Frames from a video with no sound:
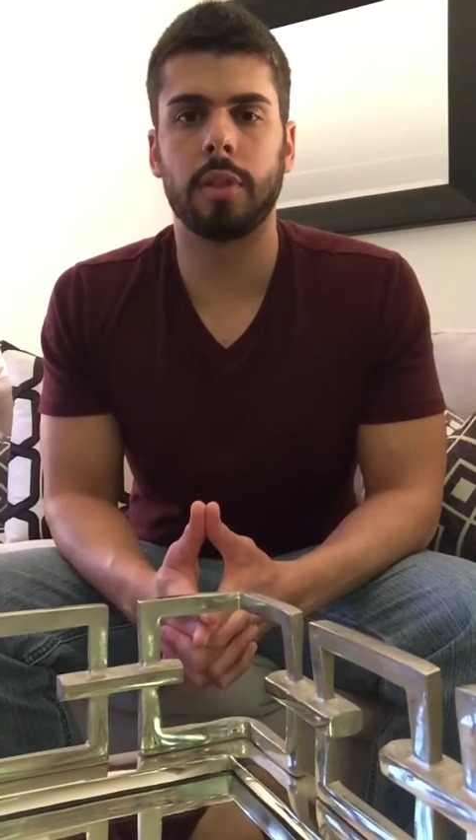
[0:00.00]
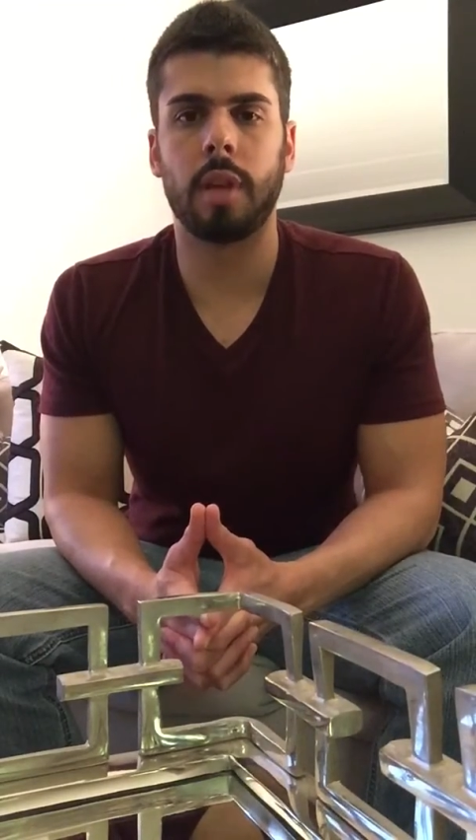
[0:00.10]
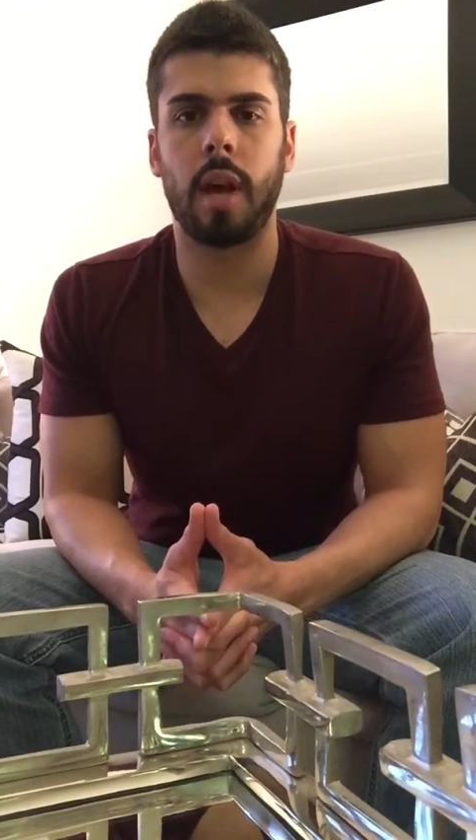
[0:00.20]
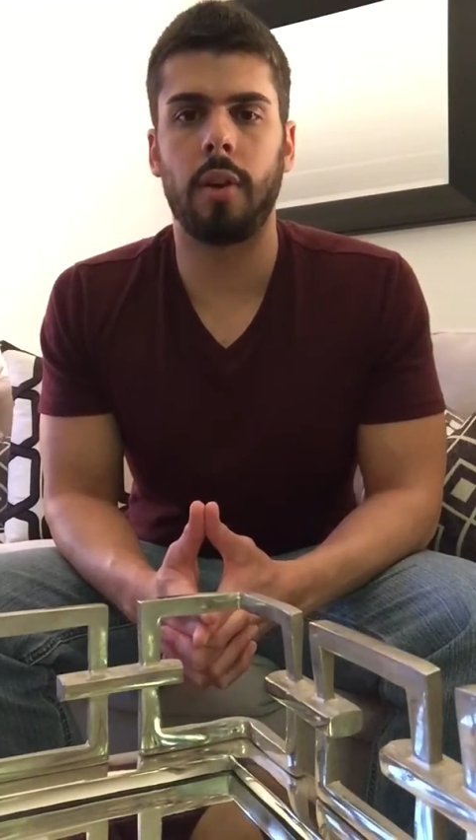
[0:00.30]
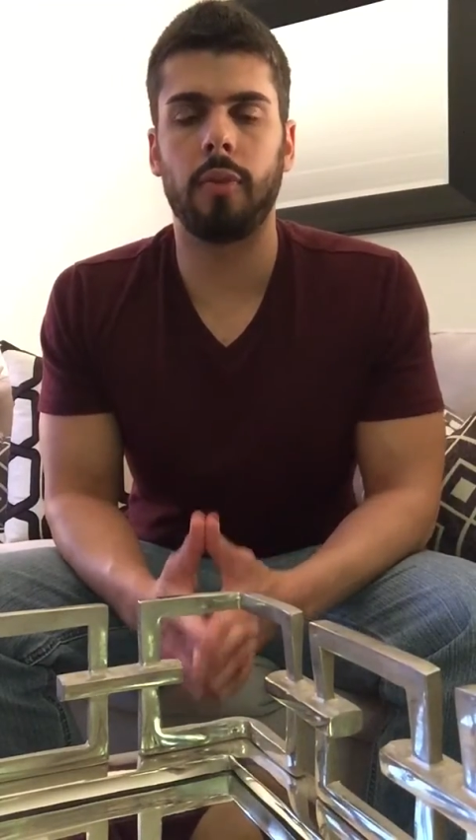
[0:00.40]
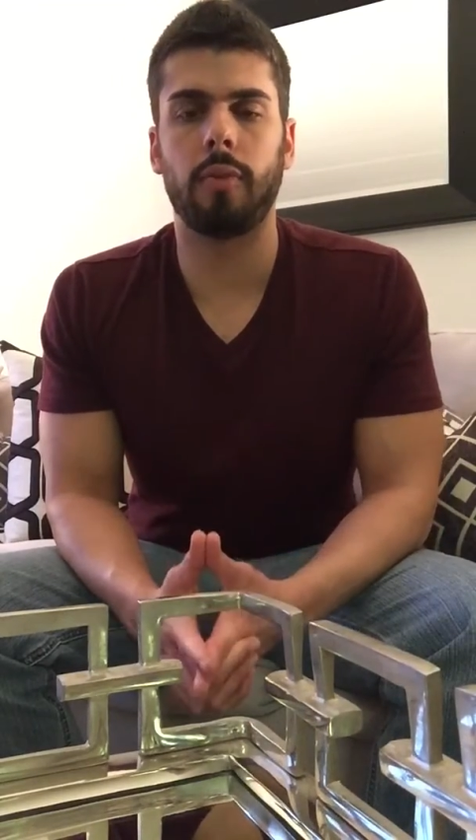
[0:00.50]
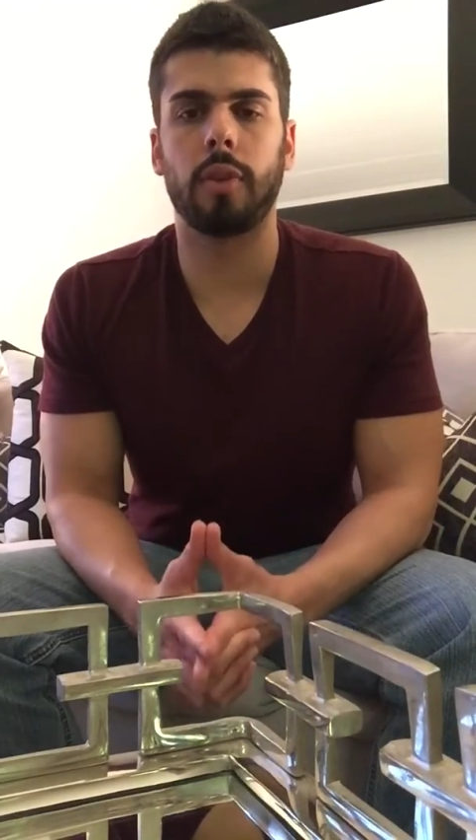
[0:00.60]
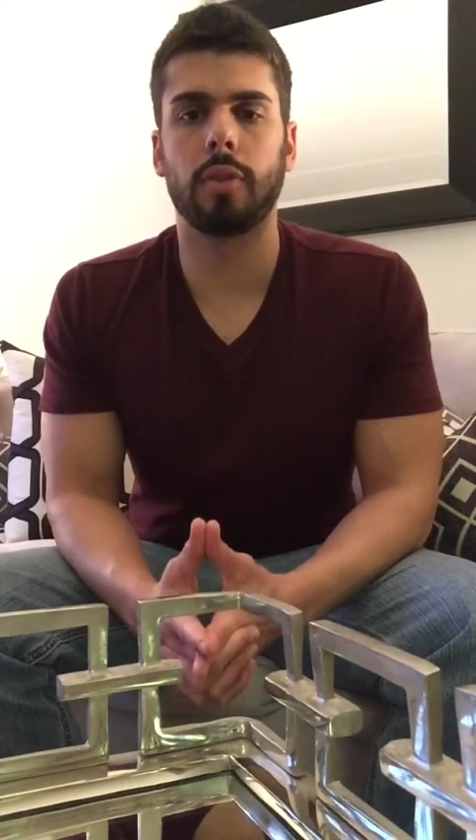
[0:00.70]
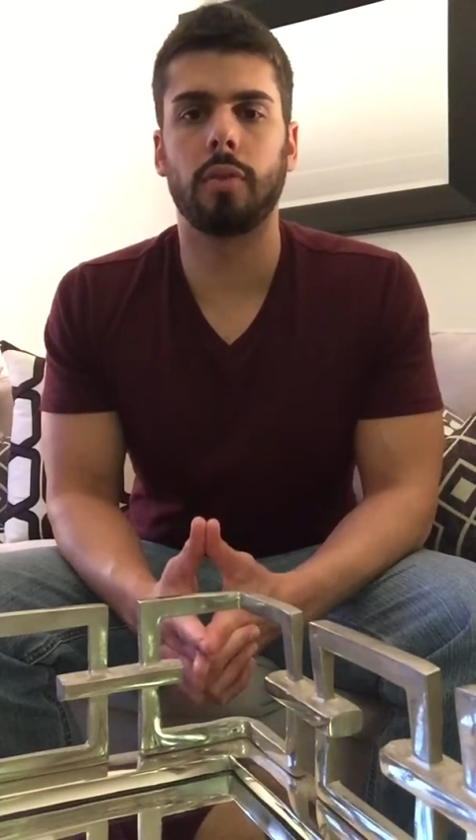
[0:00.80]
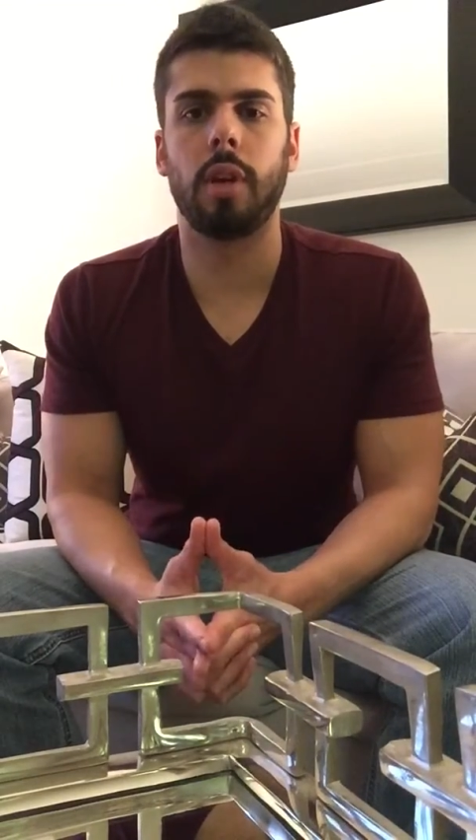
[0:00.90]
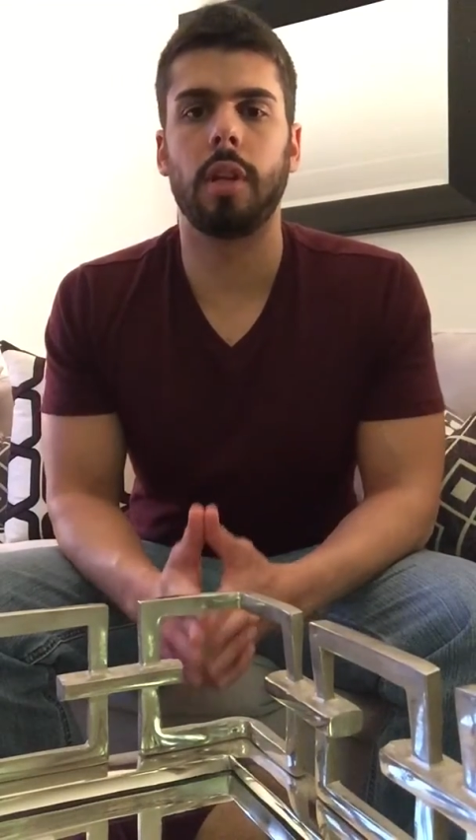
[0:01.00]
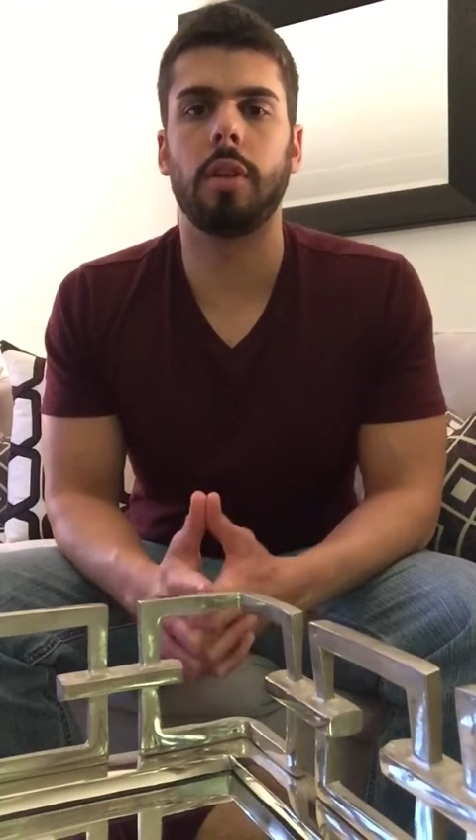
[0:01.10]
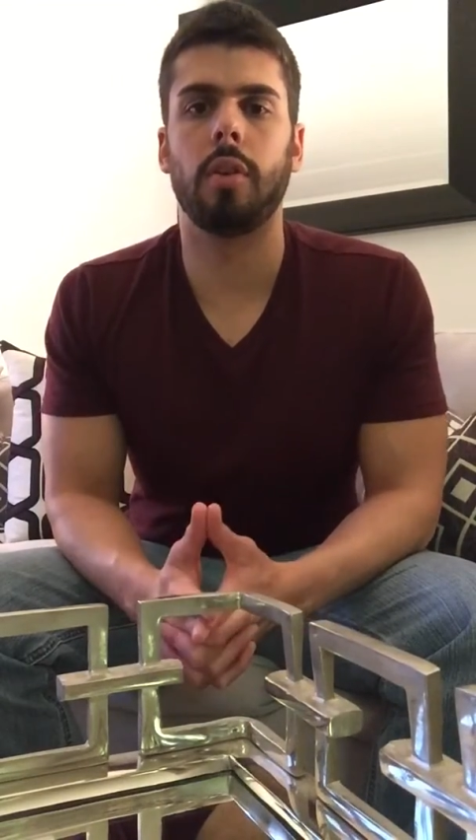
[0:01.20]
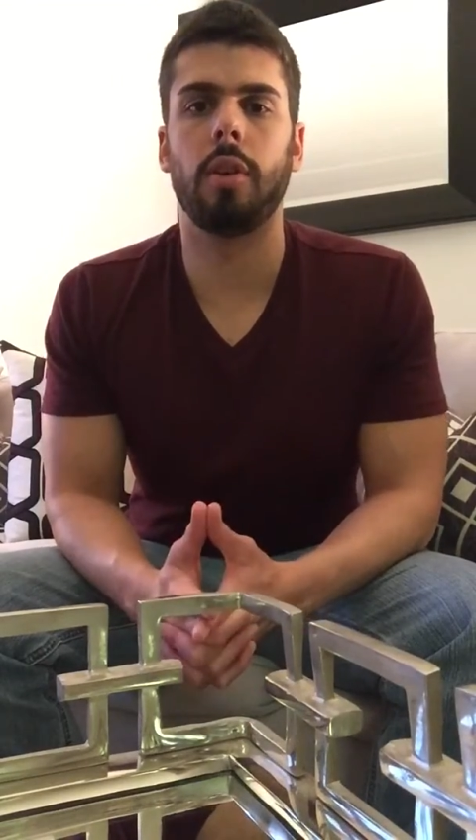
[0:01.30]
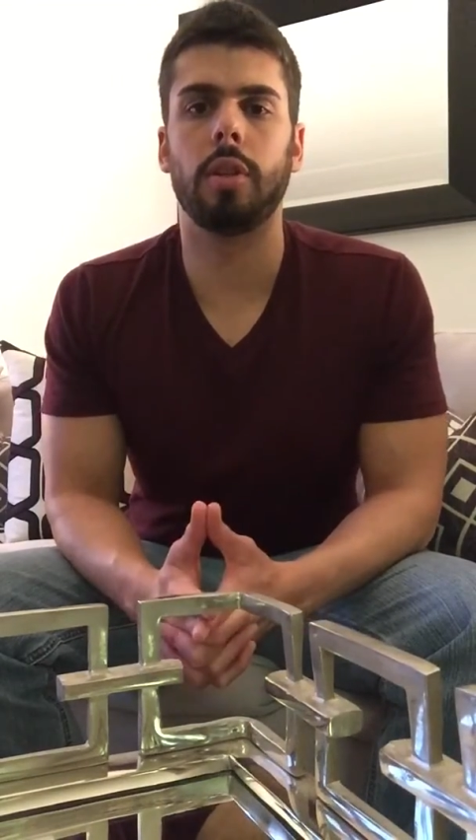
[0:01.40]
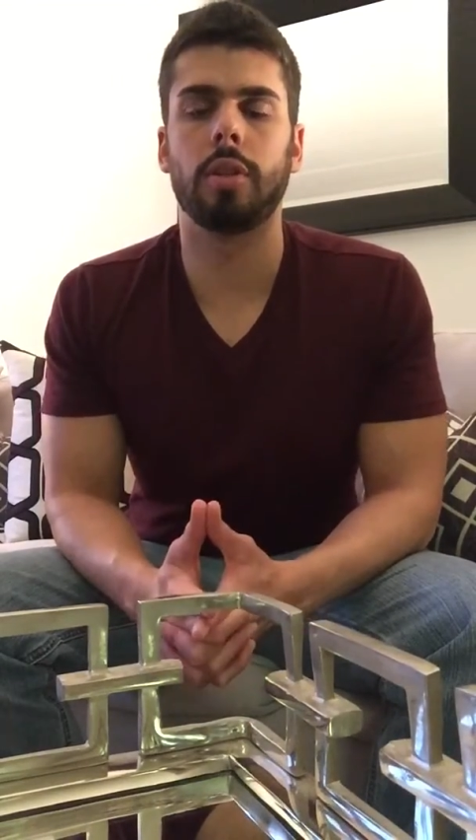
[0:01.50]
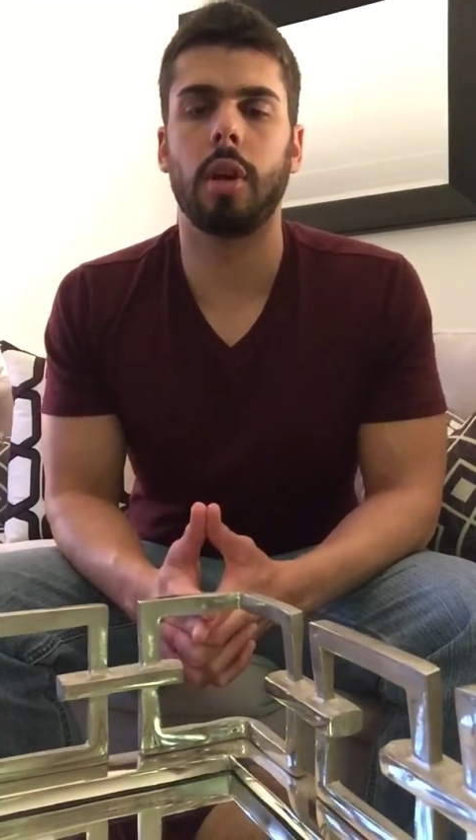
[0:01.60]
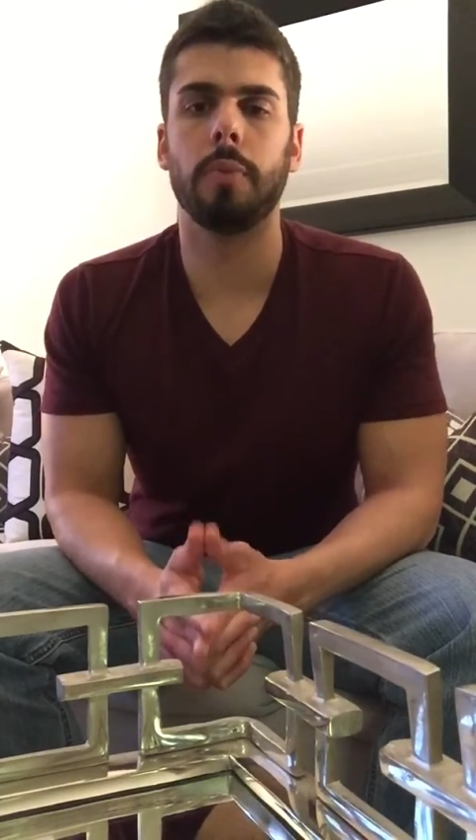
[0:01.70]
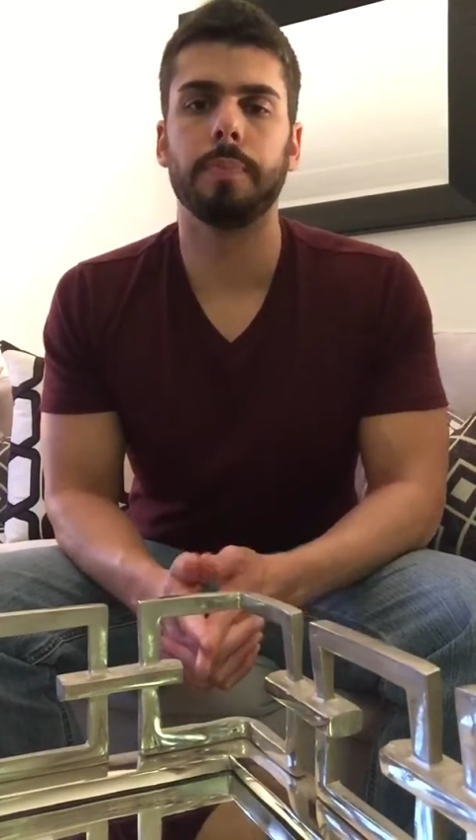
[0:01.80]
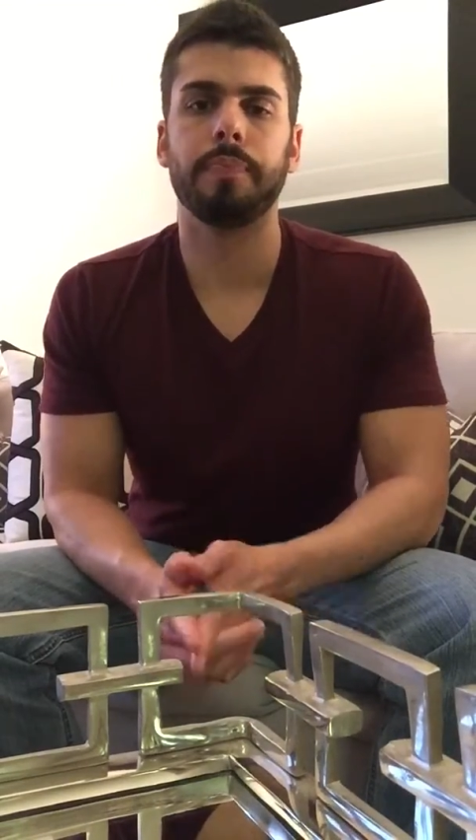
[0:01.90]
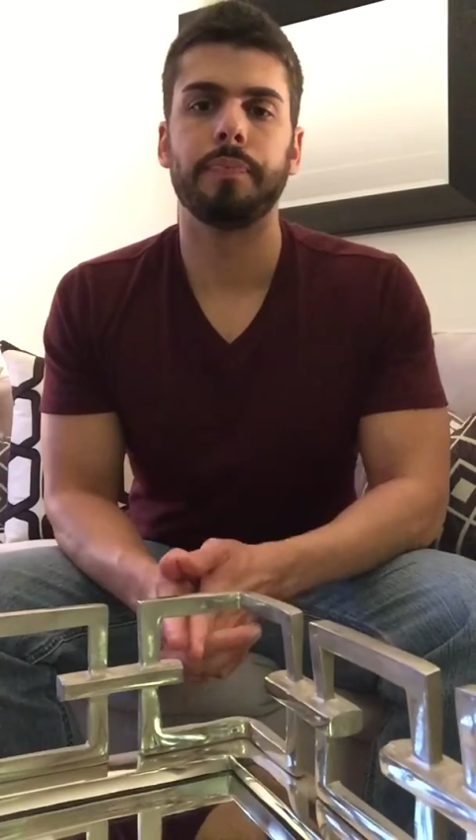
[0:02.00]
Saturn and retrograding Uranus. So